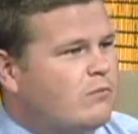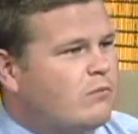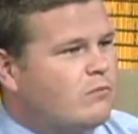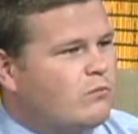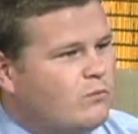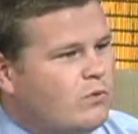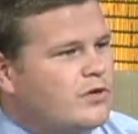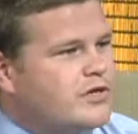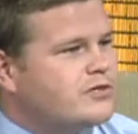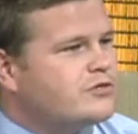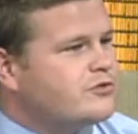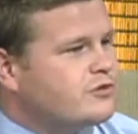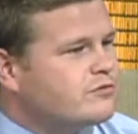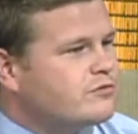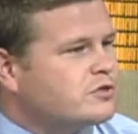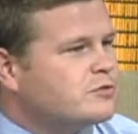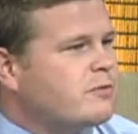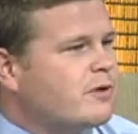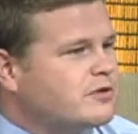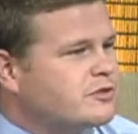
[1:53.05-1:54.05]
what is your
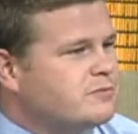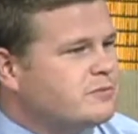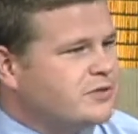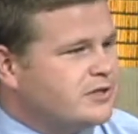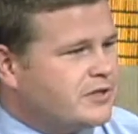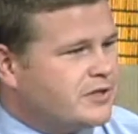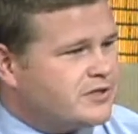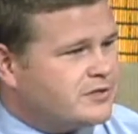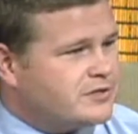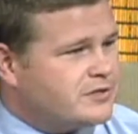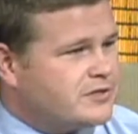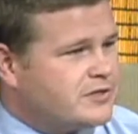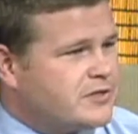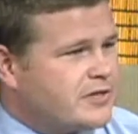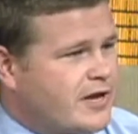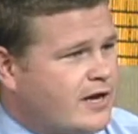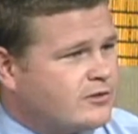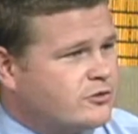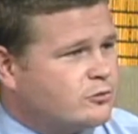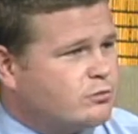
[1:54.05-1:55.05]
responsibility as a city
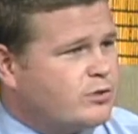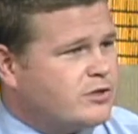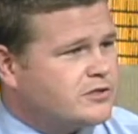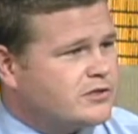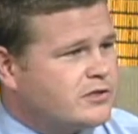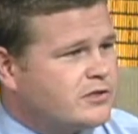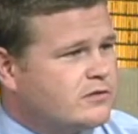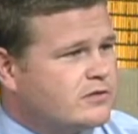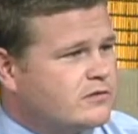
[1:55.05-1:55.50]
council president?